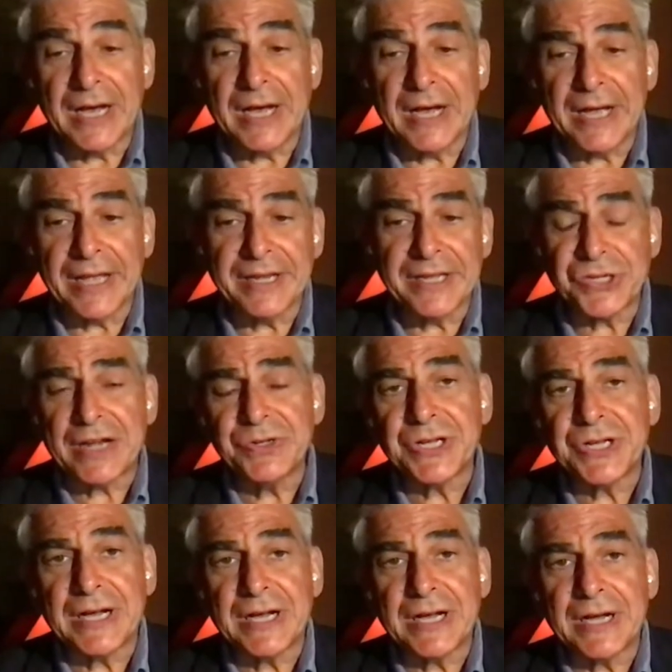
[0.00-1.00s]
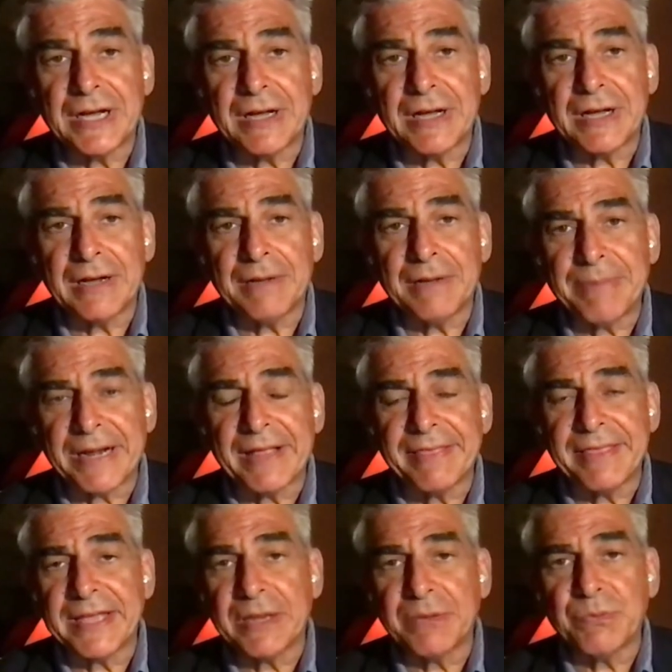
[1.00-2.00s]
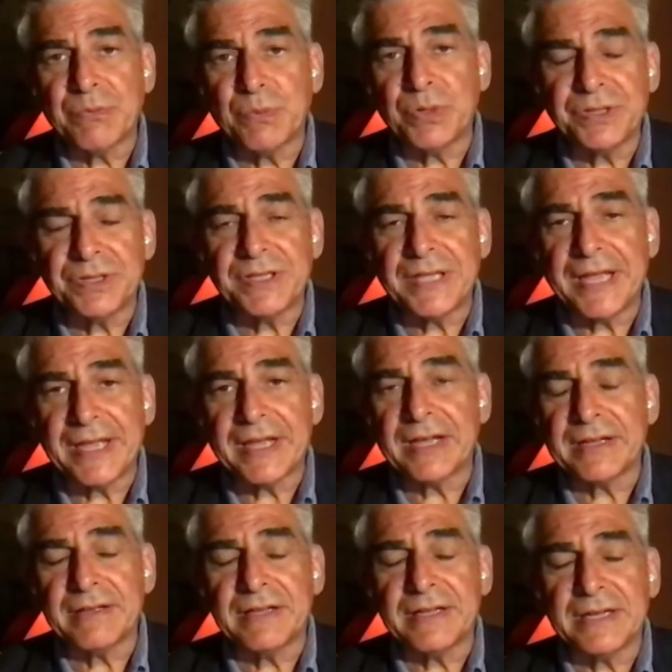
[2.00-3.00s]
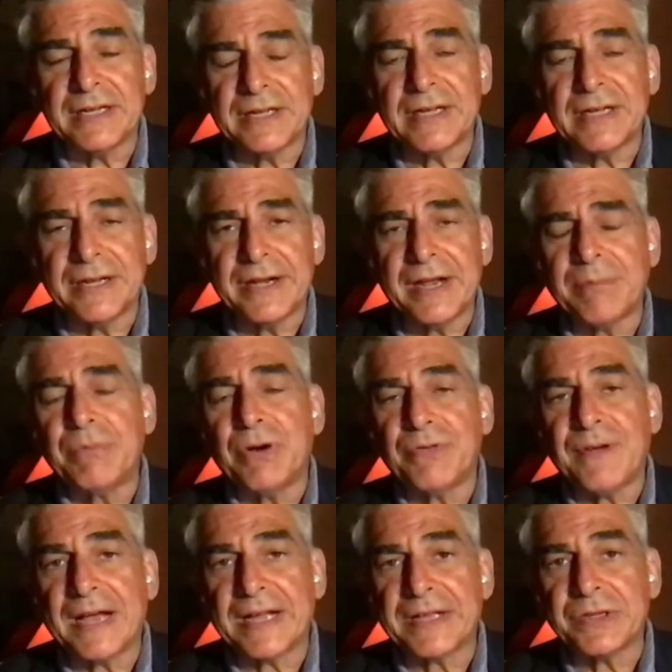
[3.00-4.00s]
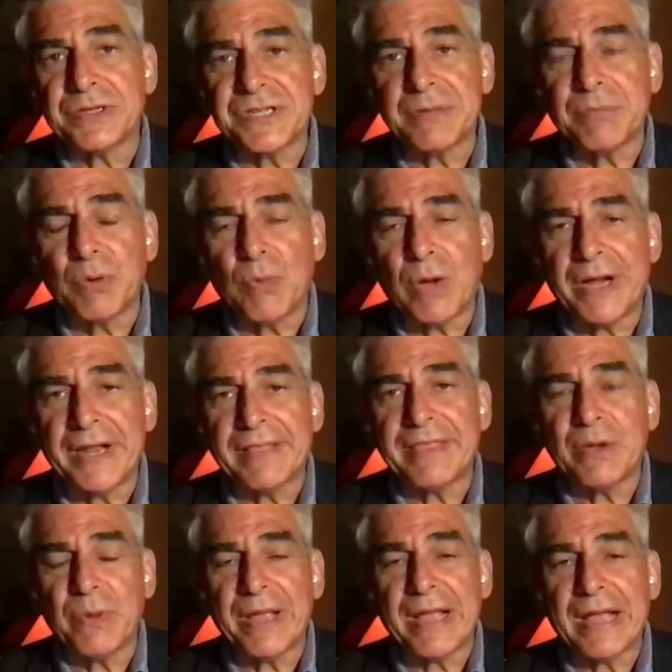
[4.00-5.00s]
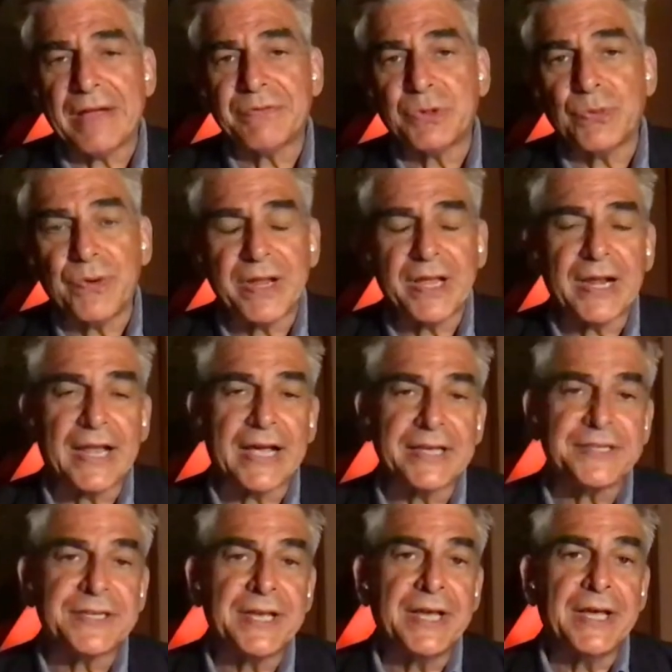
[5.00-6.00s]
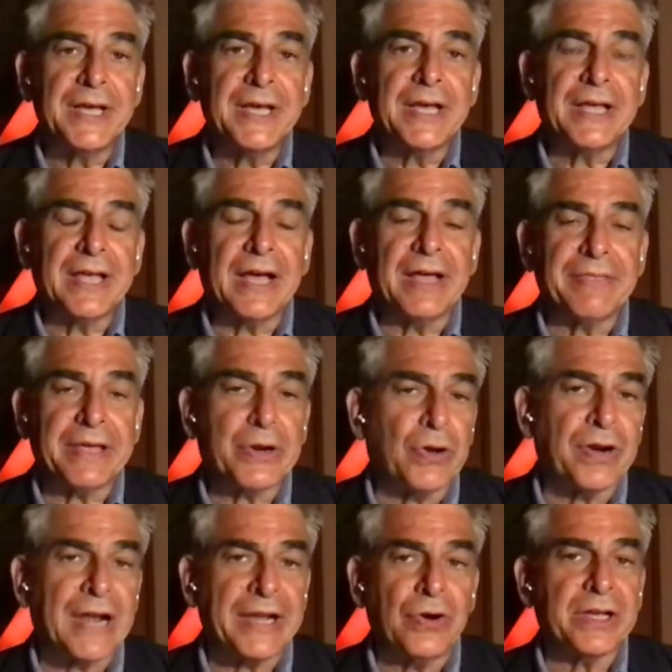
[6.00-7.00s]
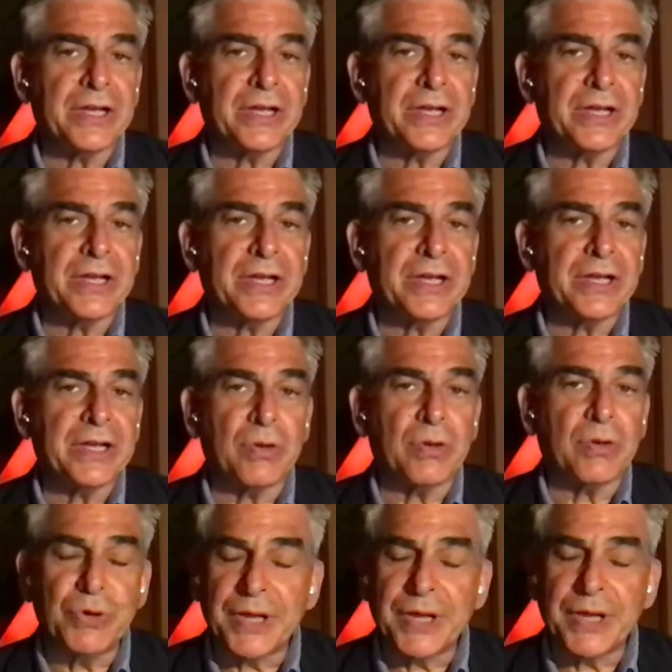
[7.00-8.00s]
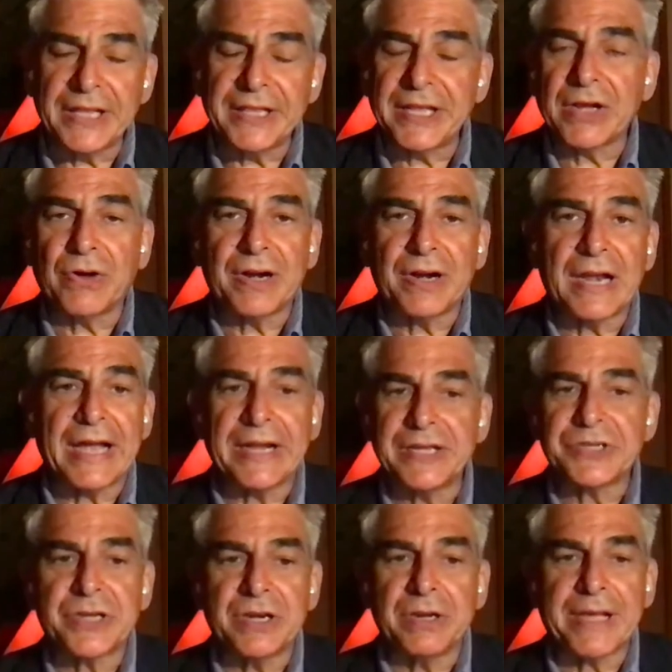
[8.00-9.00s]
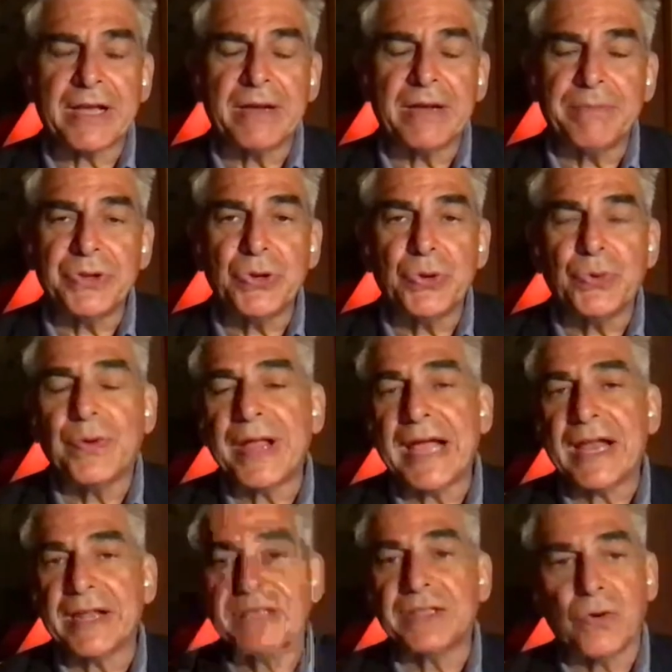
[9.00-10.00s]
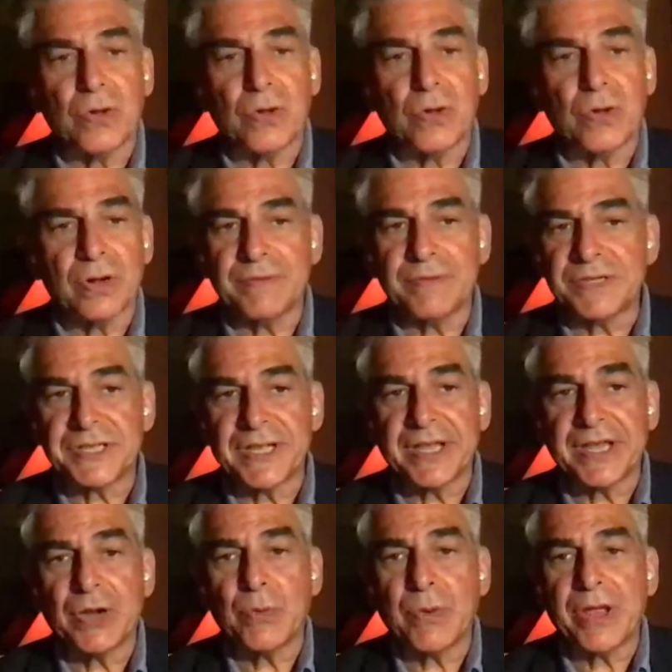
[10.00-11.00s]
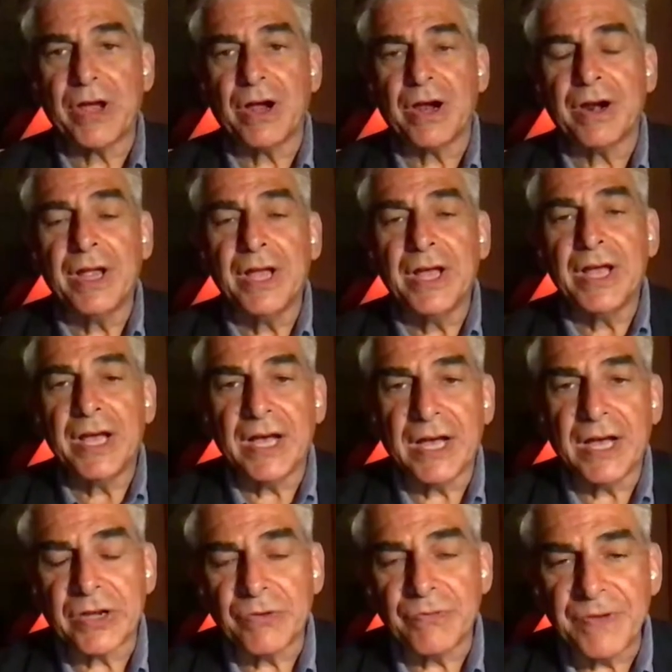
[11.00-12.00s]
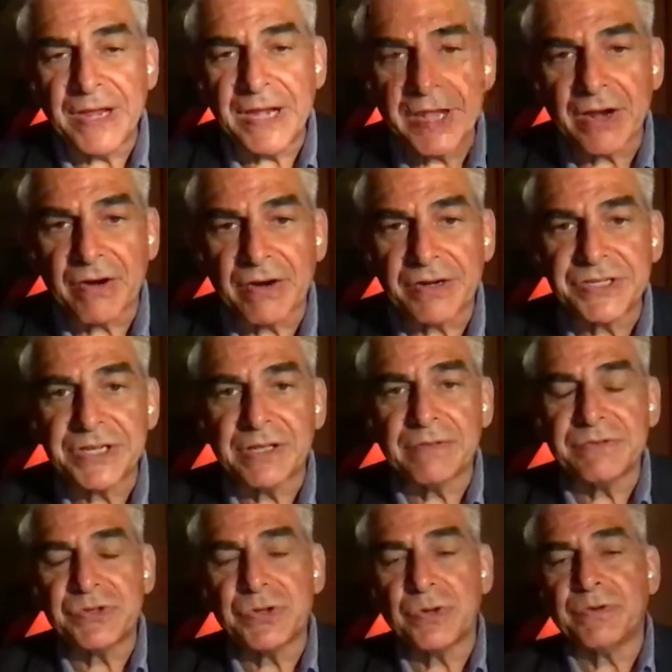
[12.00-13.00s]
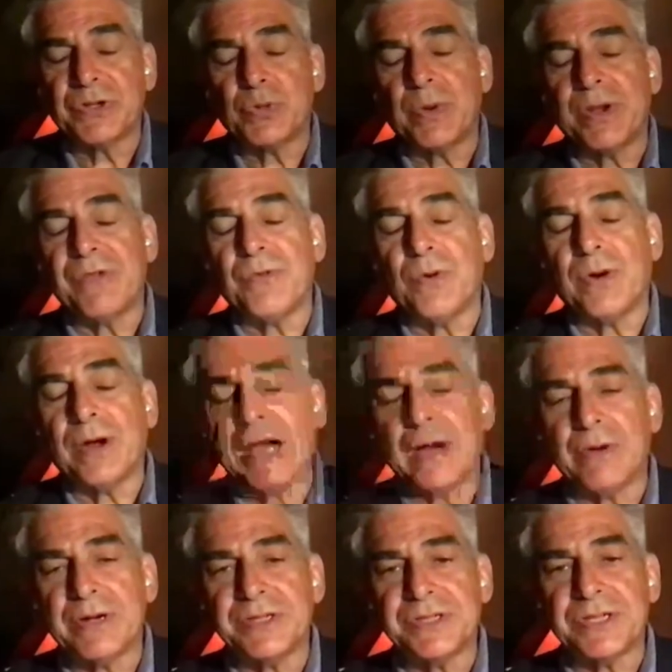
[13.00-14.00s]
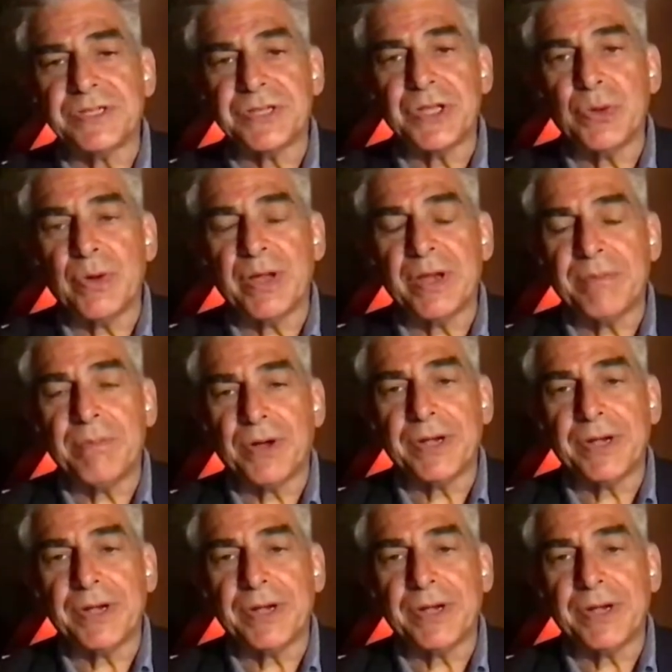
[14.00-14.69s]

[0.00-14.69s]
It is a challenge, but I think it would take a number of factors. Number one, I think we have to realize that online learning, communicating online is going to become a new reality for all of us. Here we are convening ourselves over 24 hours as a UN